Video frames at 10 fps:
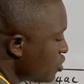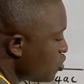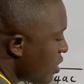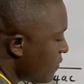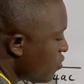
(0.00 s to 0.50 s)

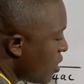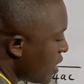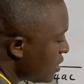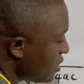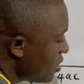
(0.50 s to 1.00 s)
have
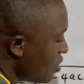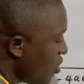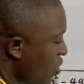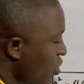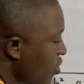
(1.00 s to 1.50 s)
1,
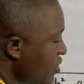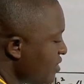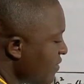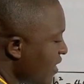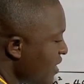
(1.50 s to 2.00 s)
all
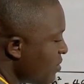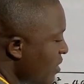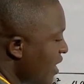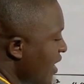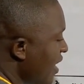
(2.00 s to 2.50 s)
divided
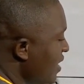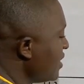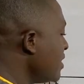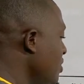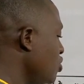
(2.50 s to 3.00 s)
by
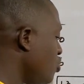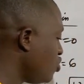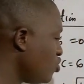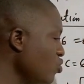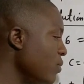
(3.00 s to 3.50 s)

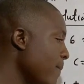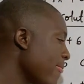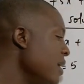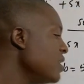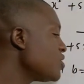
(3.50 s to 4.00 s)
2.
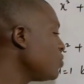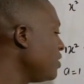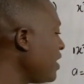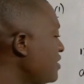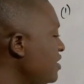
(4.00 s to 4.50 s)
So the
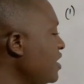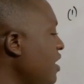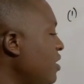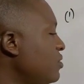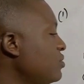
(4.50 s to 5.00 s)
next thing
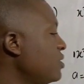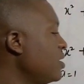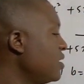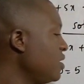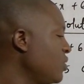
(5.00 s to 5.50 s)
now,
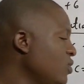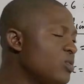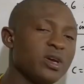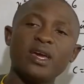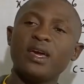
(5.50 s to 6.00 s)

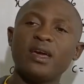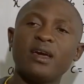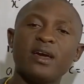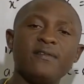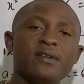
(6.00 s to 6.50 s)

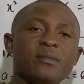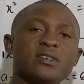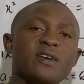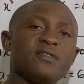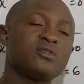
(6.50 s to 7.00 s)
every number
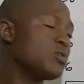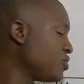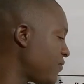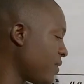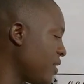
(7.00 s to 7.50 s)
have its own
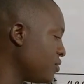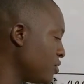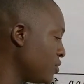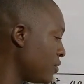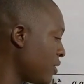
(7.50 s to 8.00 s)

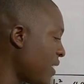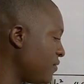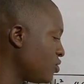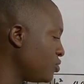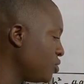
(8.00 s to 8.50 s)

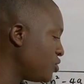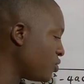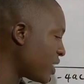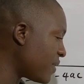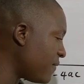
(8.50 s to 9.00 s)
root. So
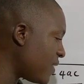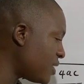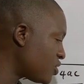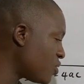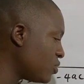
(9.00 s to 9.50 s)
I can find the
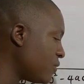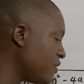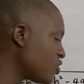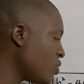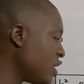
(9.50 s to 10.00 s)
square root of
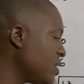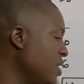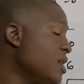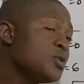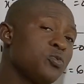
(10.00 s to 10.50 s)
this one.
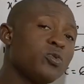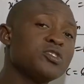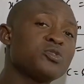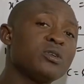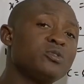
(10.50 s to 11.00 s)
What's the
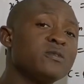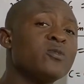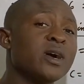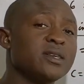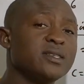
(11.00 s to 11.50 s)
square root of
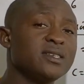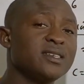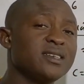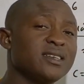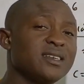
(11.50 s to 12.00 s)
1?
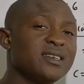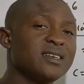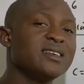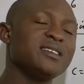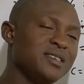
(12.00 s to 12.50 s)

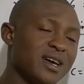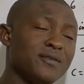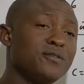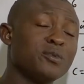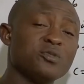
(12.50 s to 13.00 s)
Yeah, if
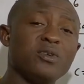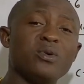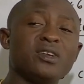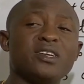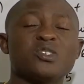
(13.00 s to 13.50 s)
you multiply
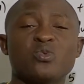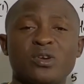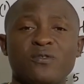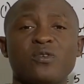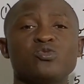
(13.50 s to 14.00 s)
1 times 1,
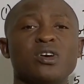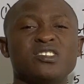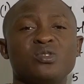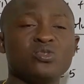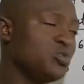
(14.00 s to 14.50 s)
of course, you are still going to